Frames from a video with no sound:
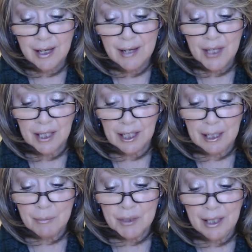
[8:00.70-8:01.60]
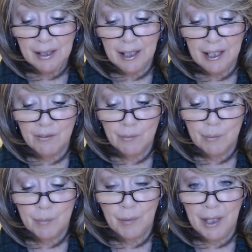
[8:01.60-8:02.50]
that keeps lip,
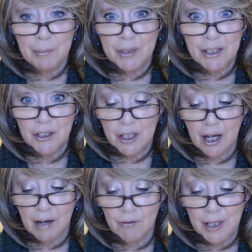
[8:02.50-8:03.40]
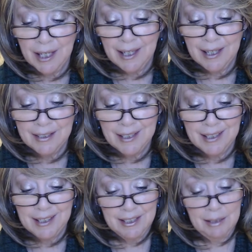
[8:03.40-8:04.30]
lips soft and
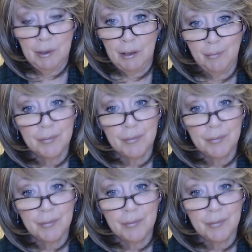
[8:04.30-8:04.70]
kissable.